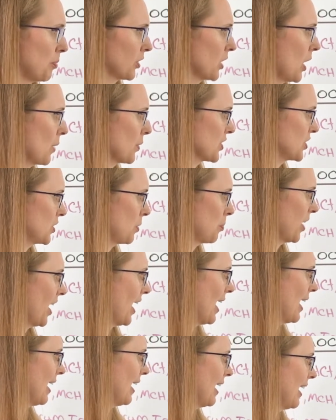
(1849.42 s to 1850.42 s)
low or super
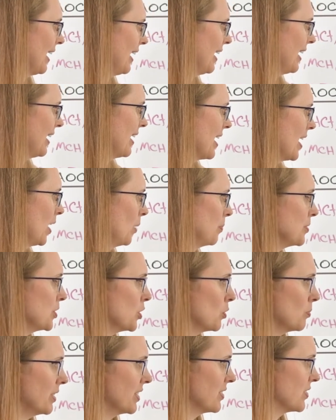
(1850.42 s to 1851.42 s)
high,
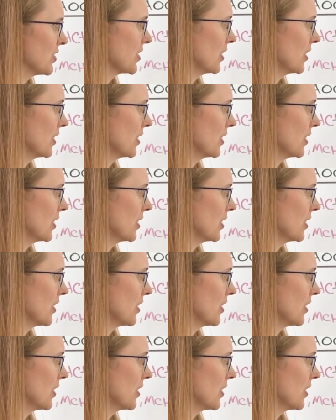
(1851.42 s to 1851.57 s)
albumin's